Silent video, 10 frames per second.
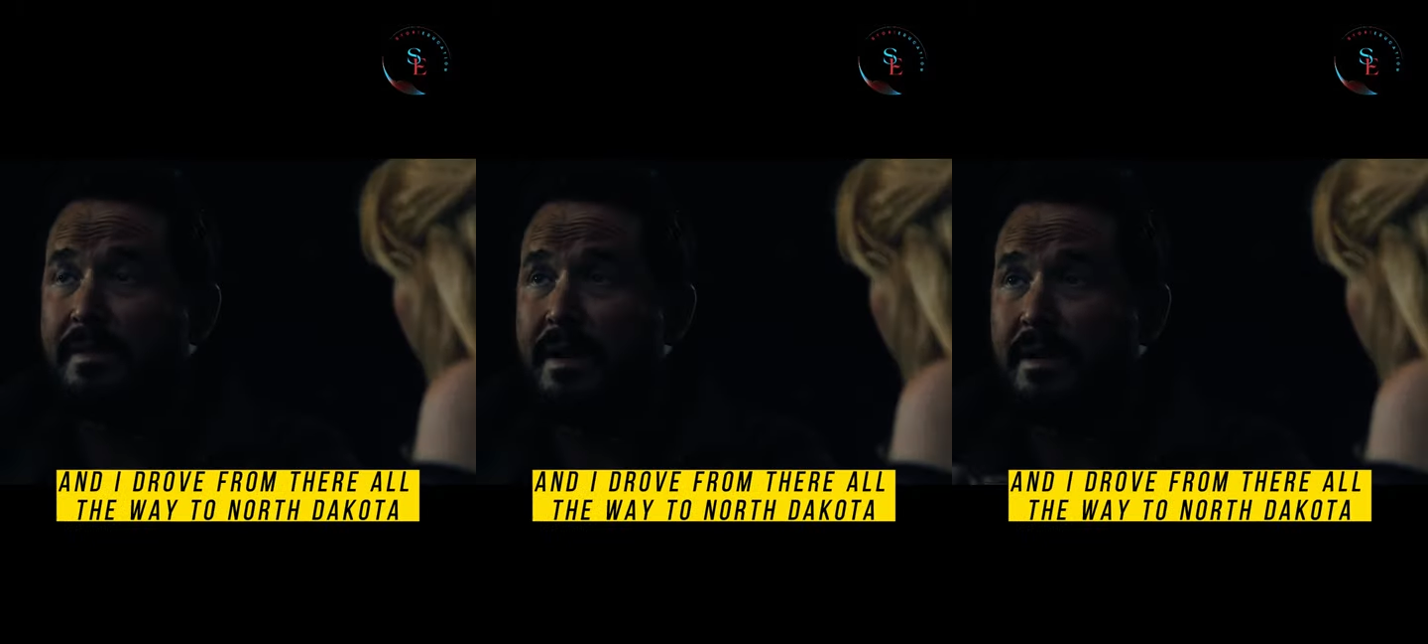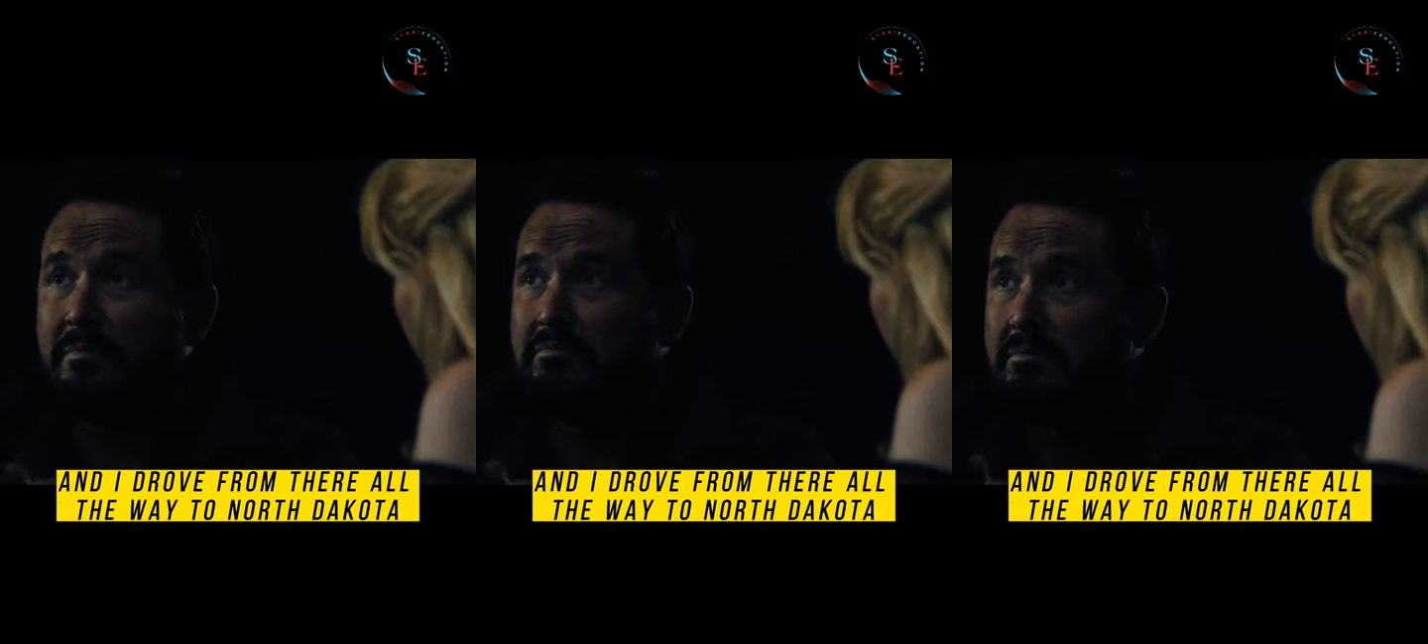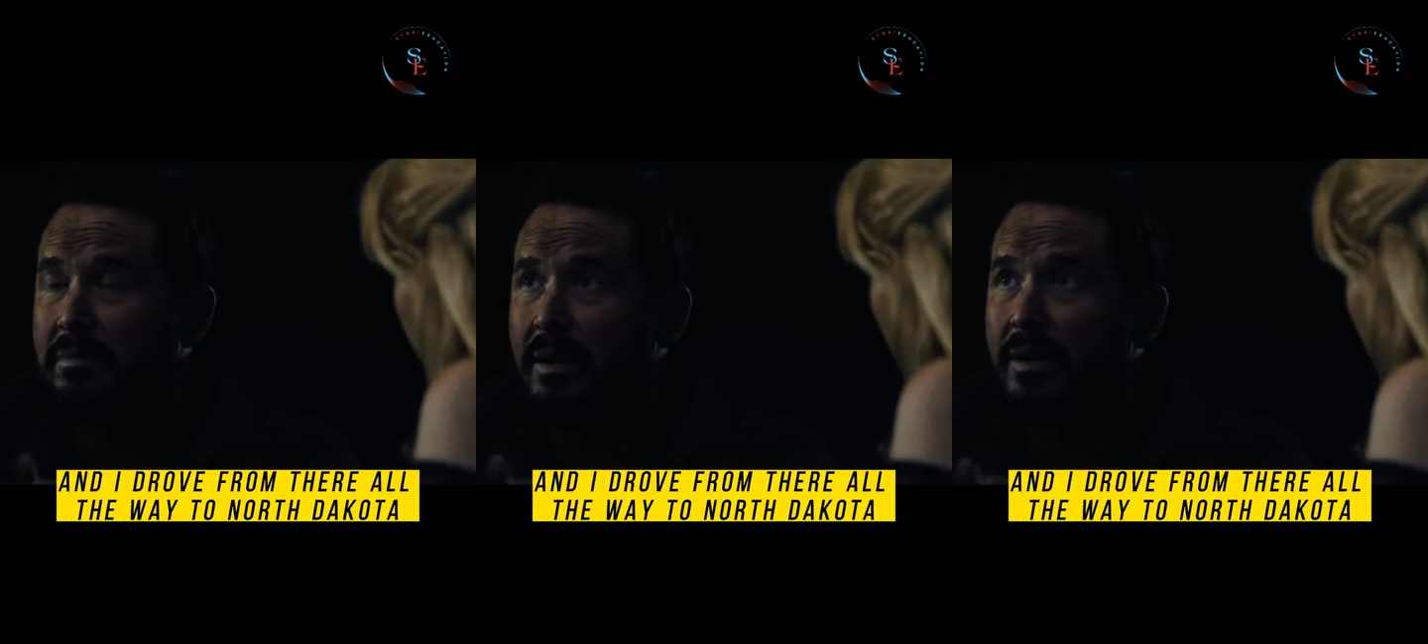there
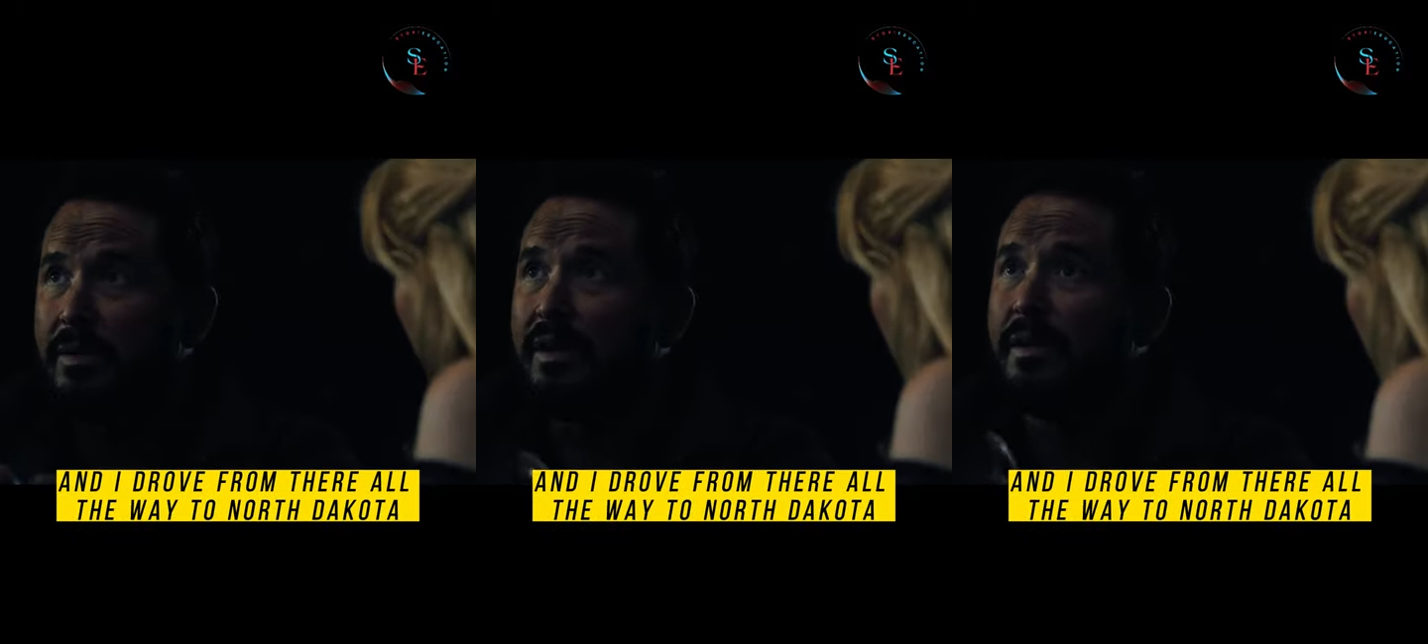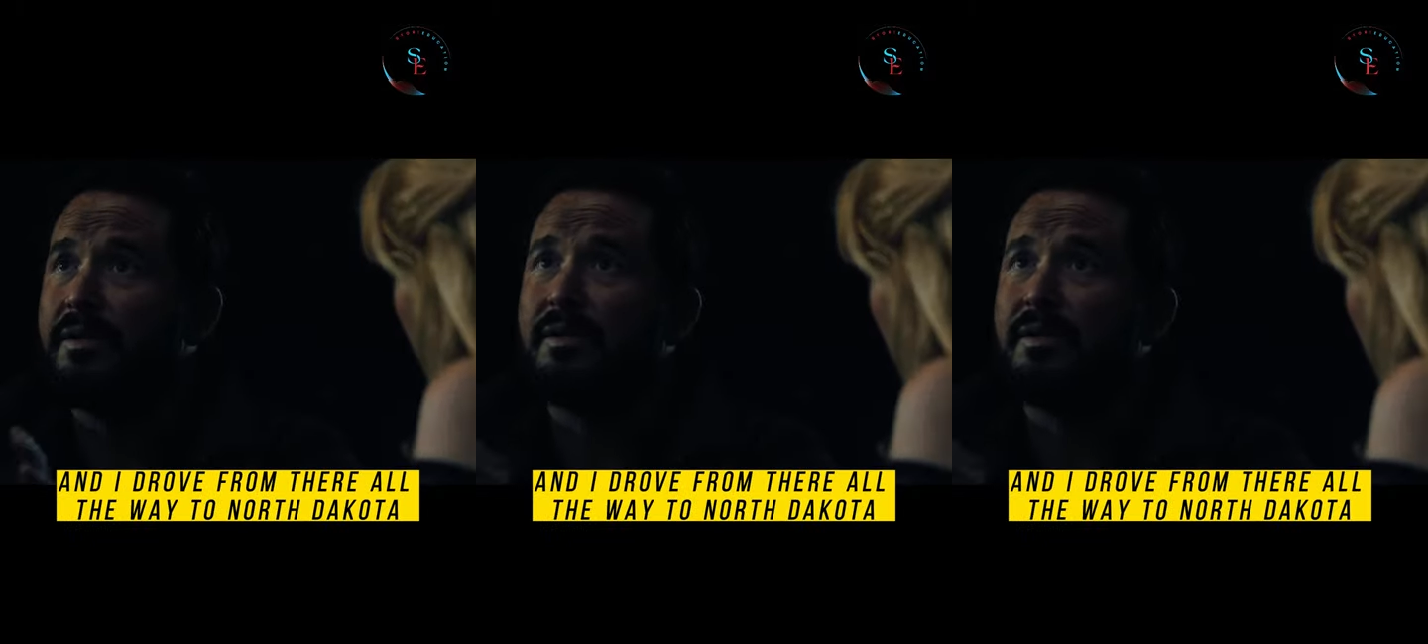all the way to North